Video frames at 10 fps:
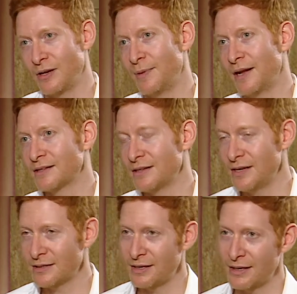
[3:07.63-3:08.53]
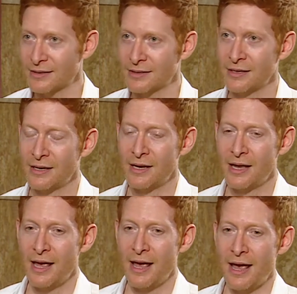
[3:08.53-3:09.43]
about statistics,
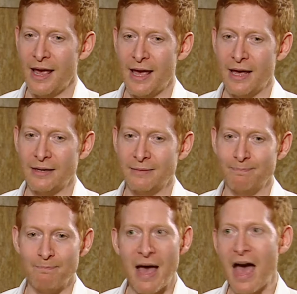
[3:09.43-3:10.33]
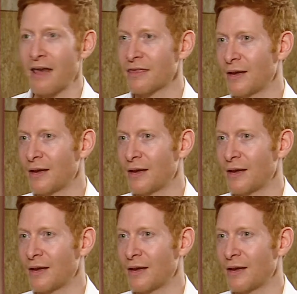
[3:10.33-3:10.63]
and math.